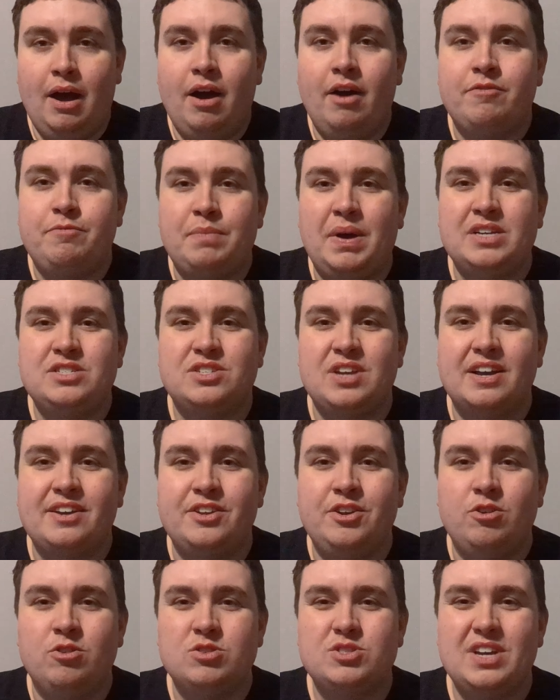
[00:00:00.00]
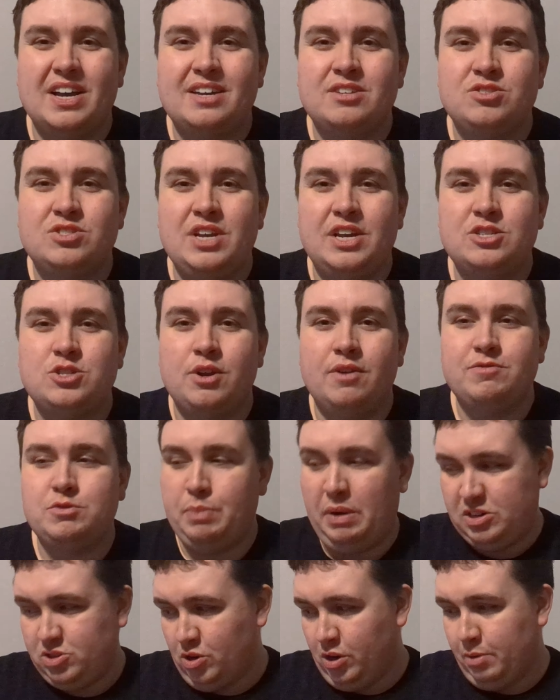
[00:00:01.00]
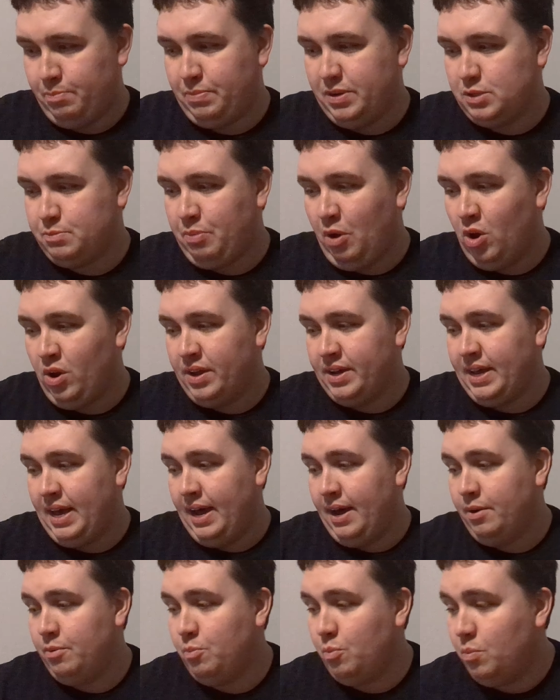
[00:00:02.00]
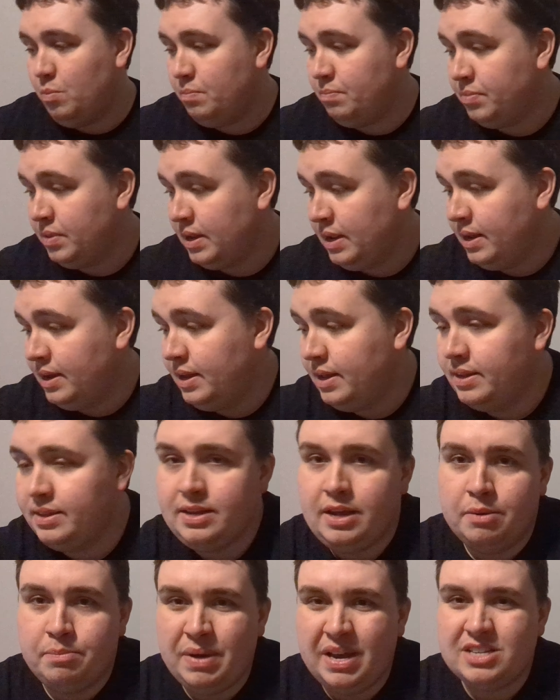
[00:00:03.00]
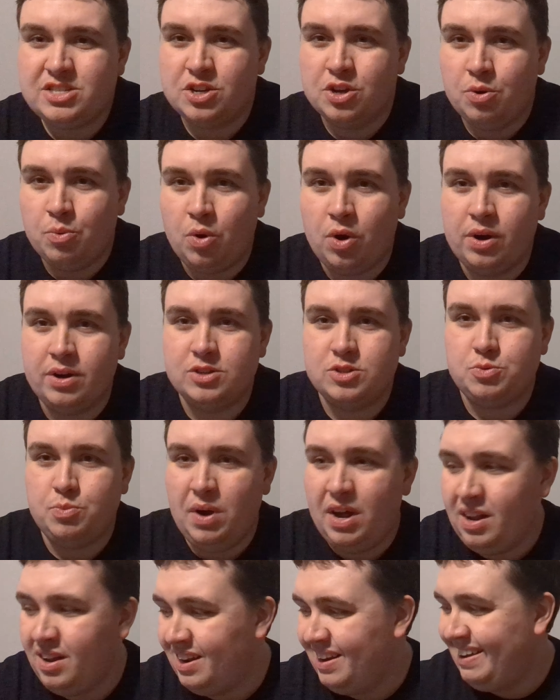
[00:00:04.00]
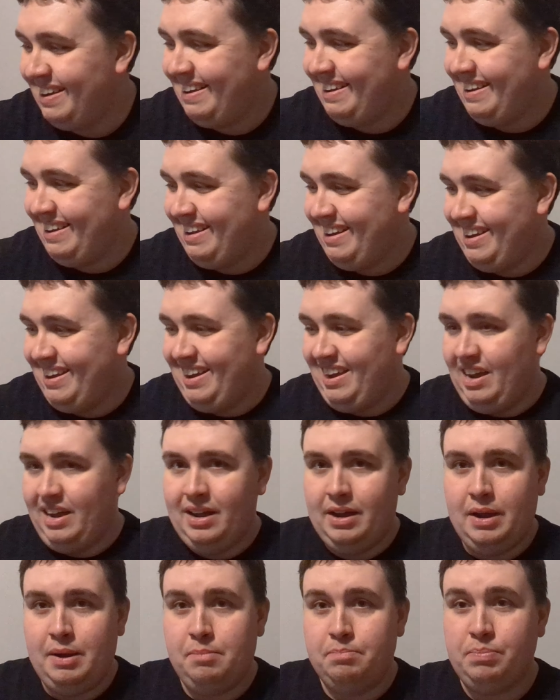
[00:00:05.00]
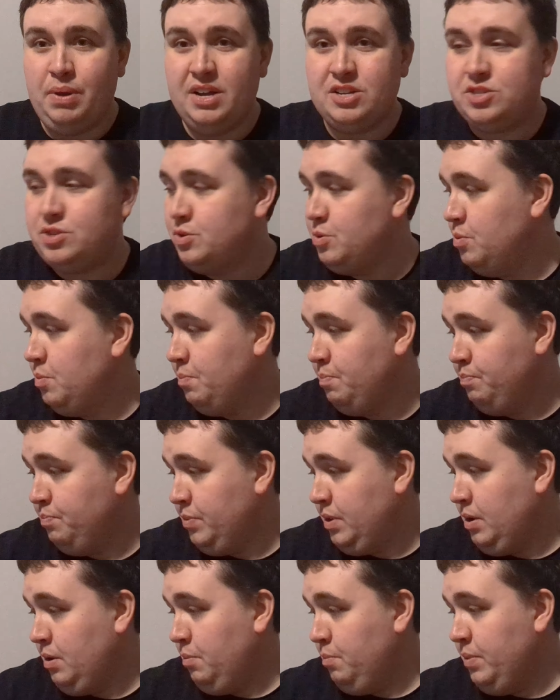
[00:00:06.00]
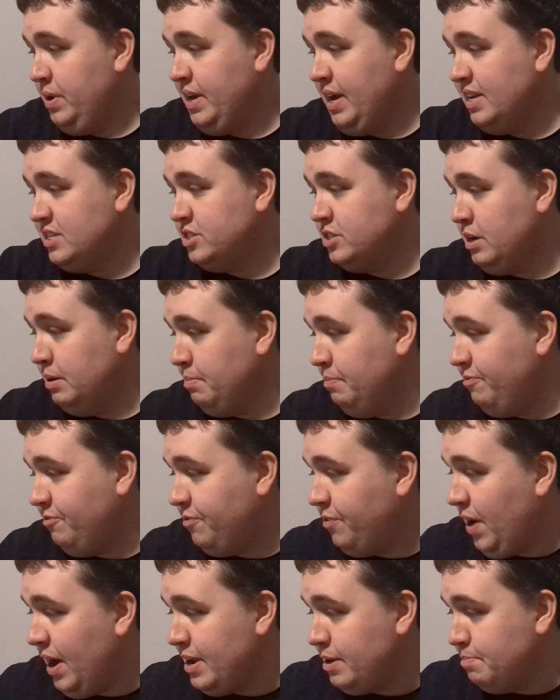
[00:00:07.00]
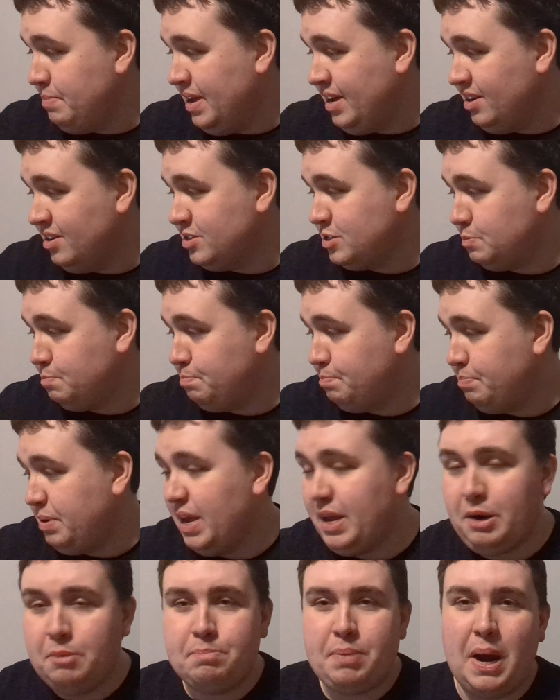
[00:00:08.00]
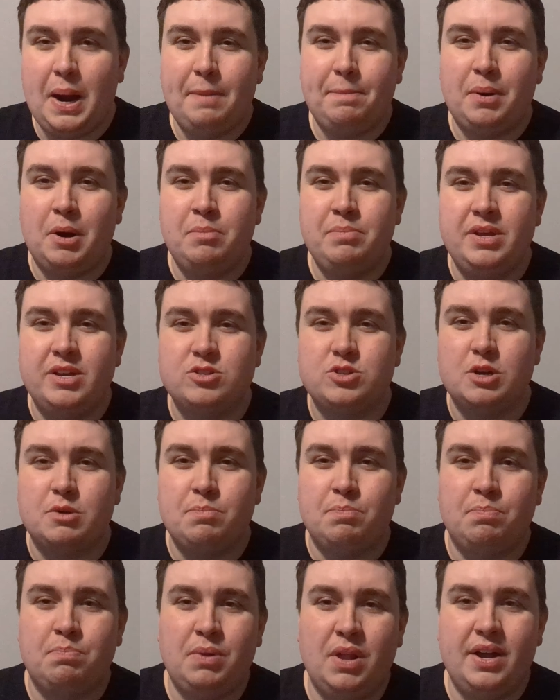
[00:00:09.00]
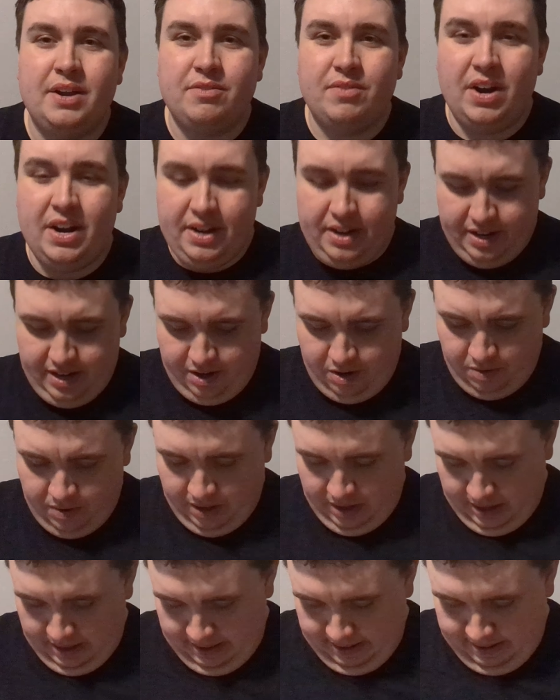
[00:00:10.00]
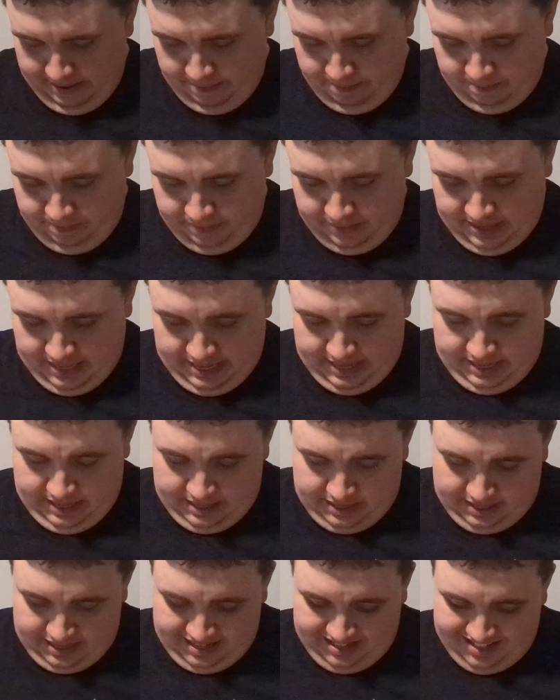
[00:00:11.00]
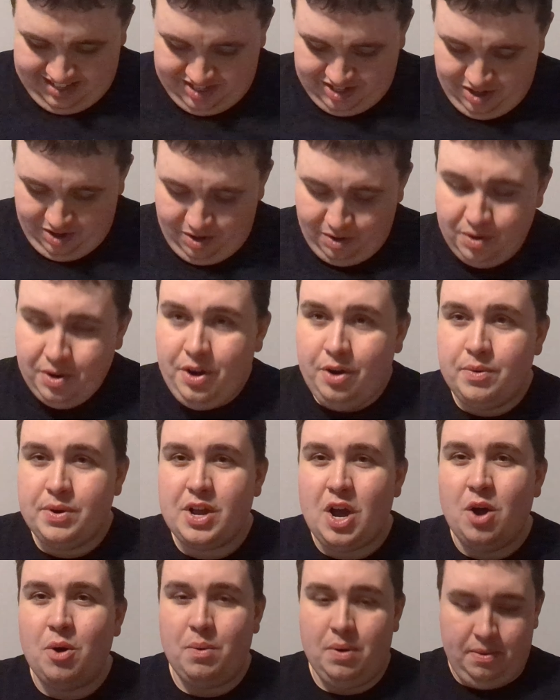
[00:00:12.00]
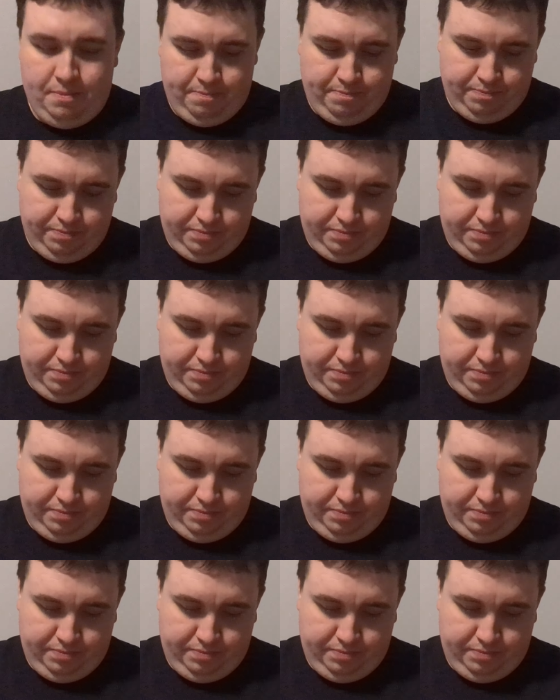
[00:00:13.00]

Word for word: of my second year, second season of Special Olympics bowling and the amazing award as well. And plus, we got some Frank Mills, Peter Piper music playing right now. So here we go.